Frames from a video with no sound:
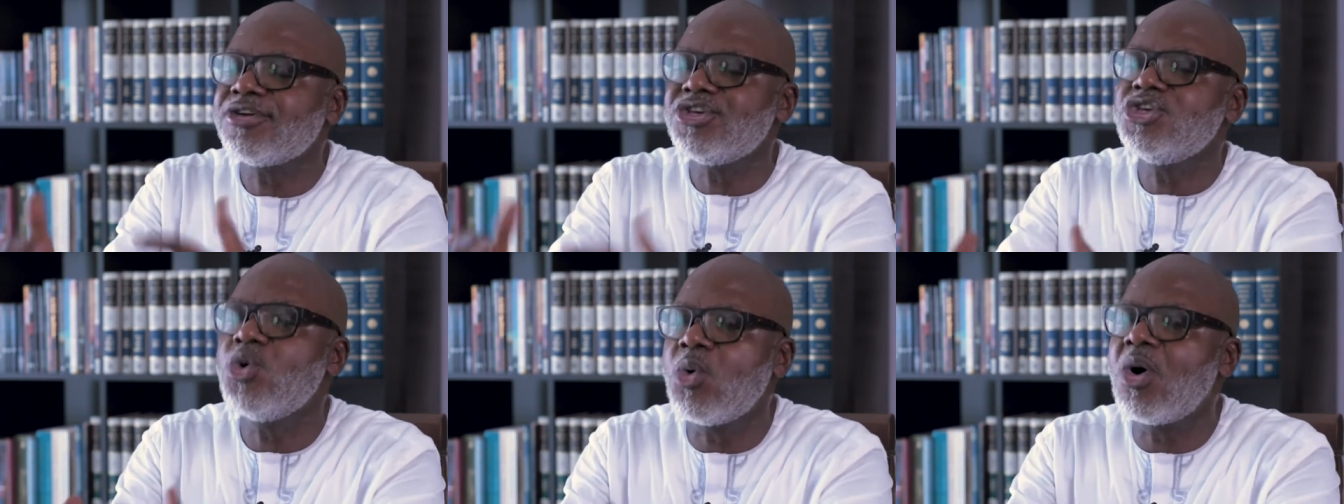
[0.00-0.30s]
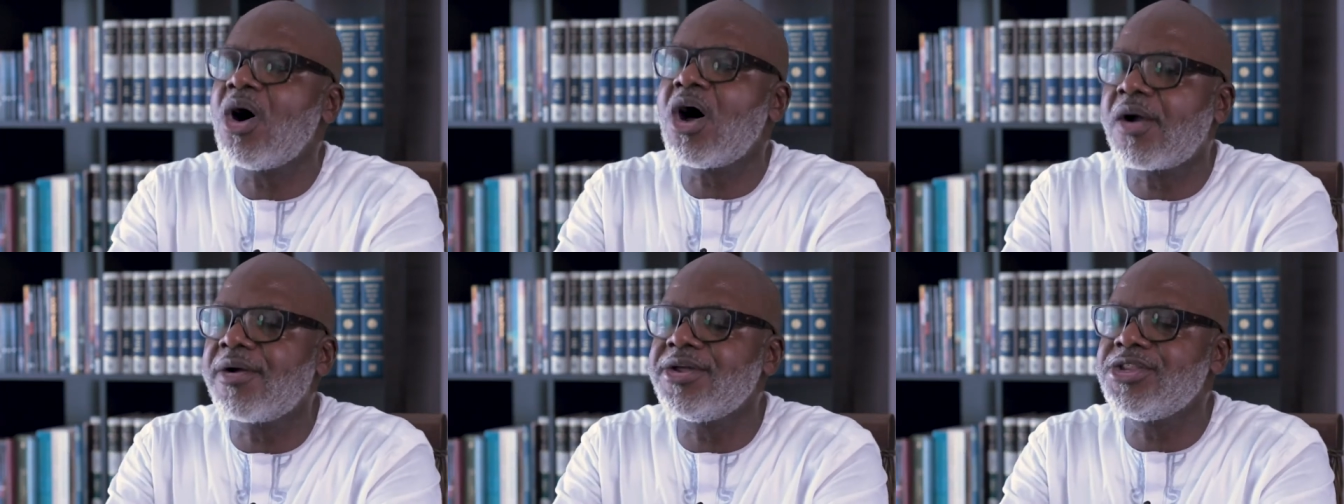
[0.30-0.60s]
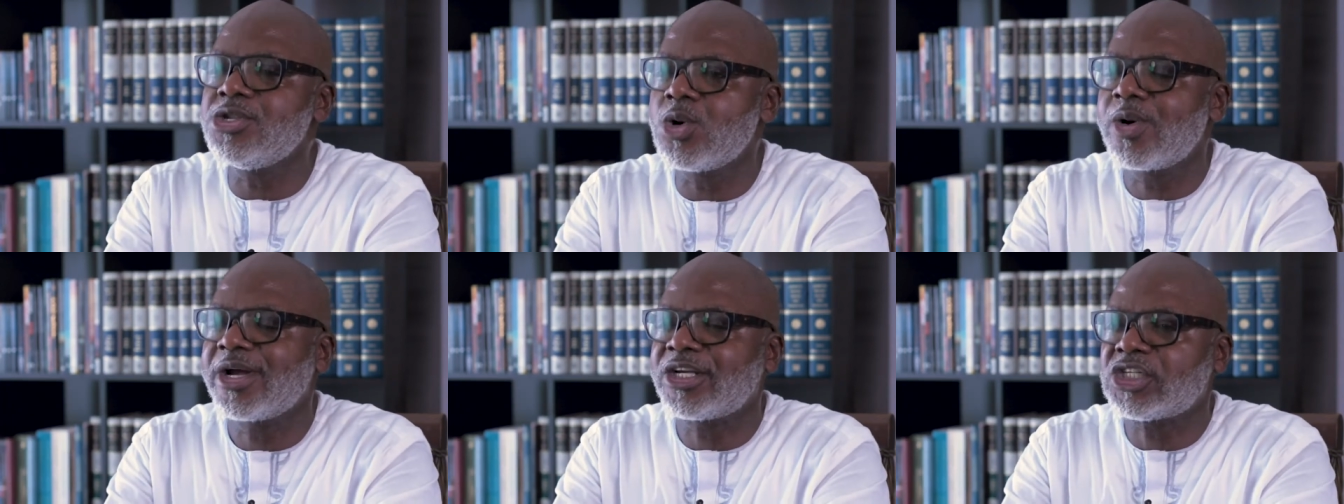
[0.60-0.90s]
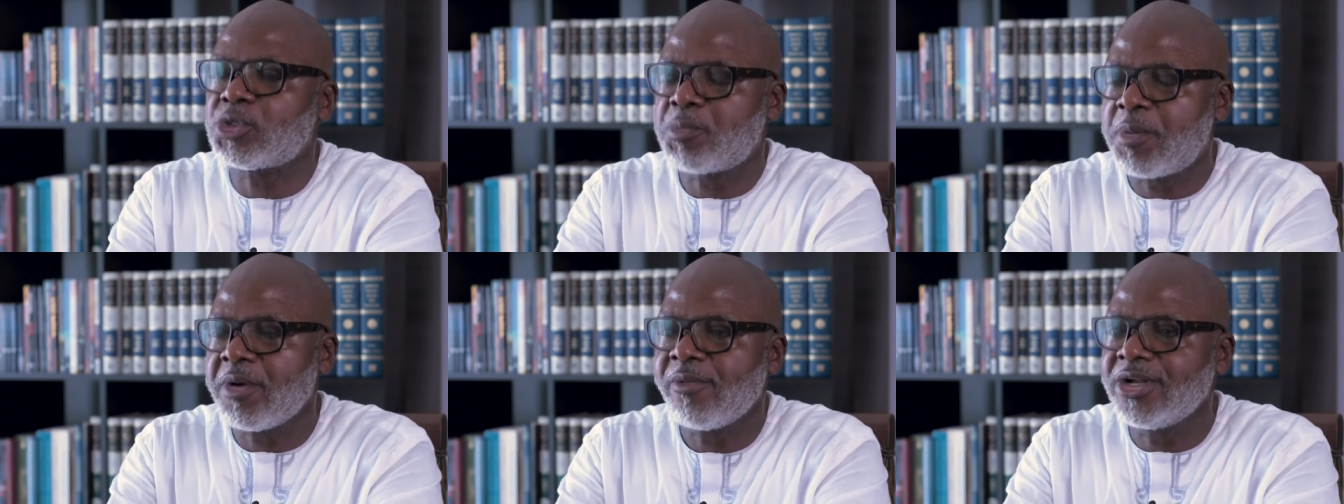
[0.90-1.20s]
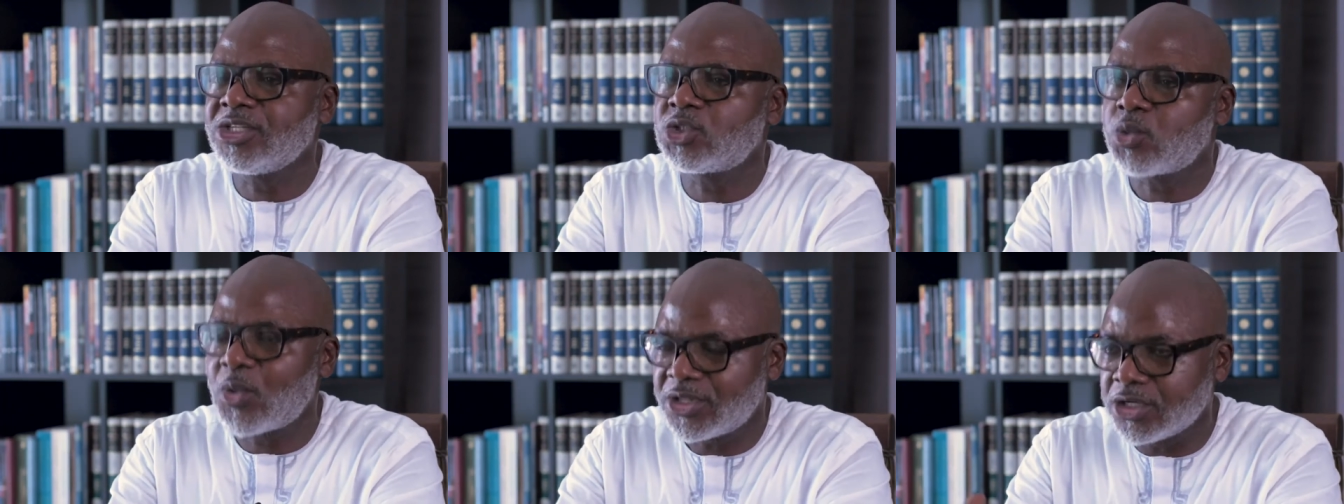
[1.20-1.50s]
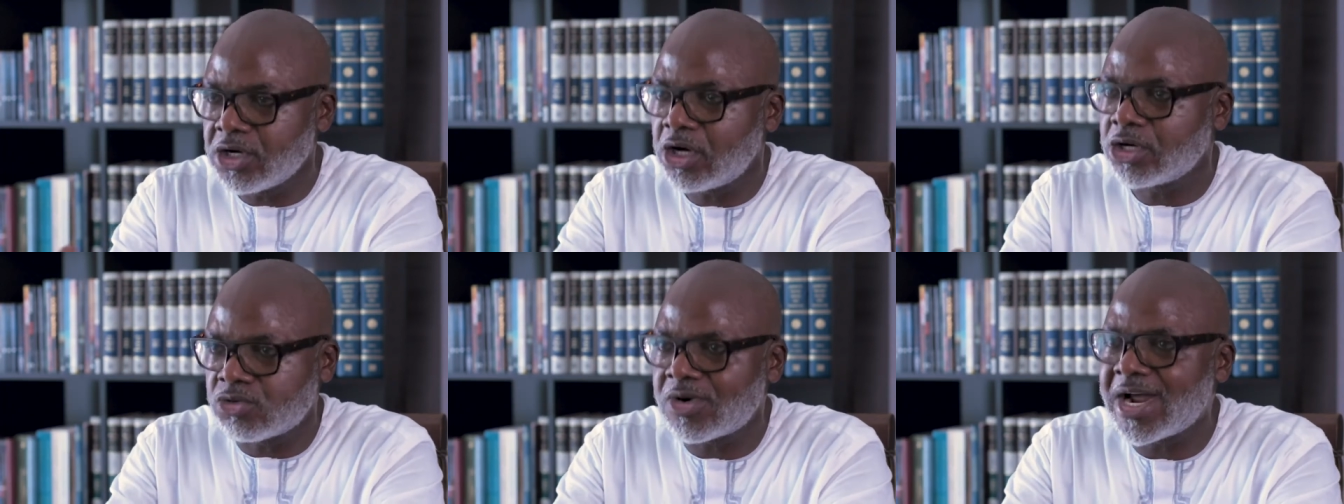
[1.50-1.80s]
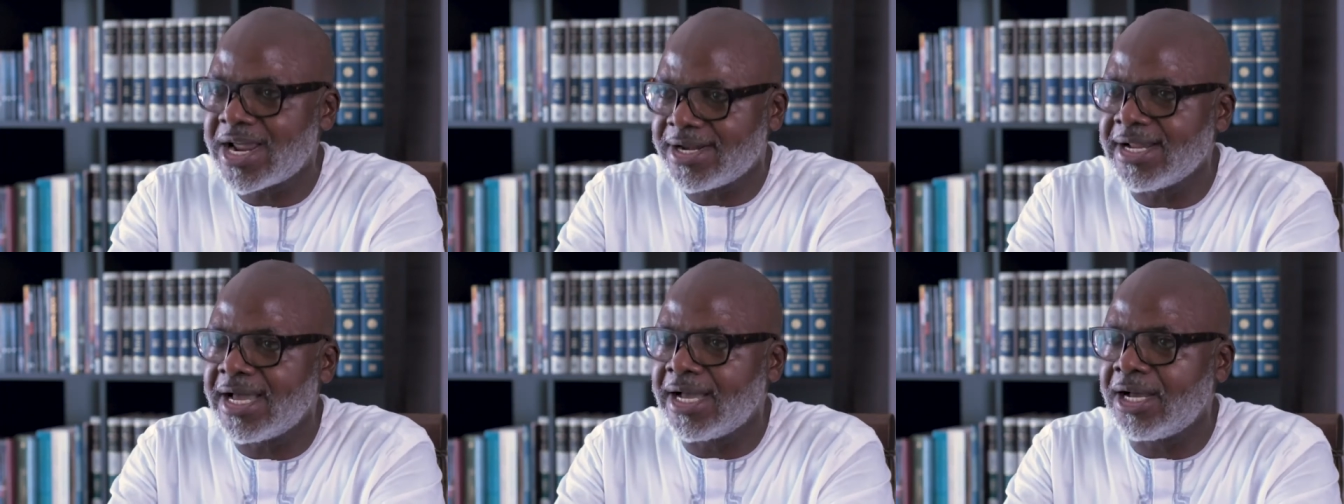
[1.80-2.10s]
you are in your experience with God
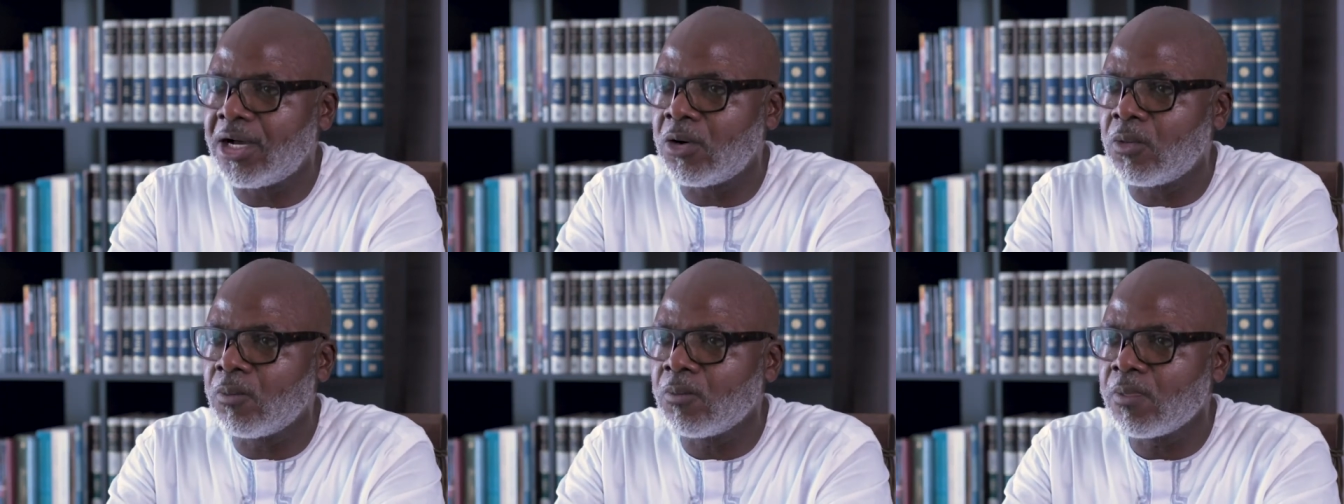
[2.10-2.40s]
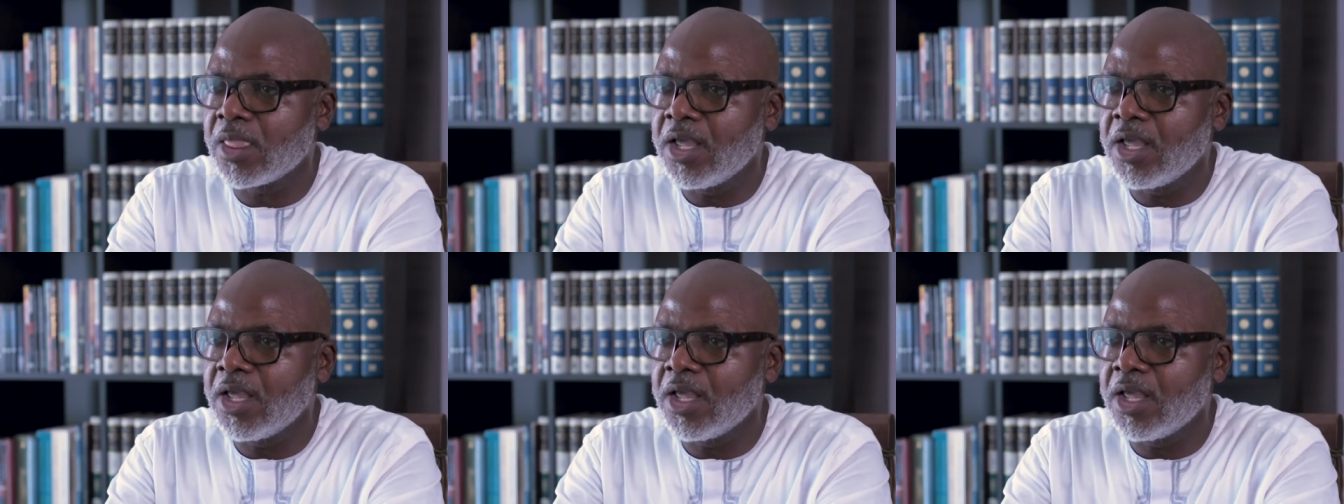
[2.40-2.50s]
right now.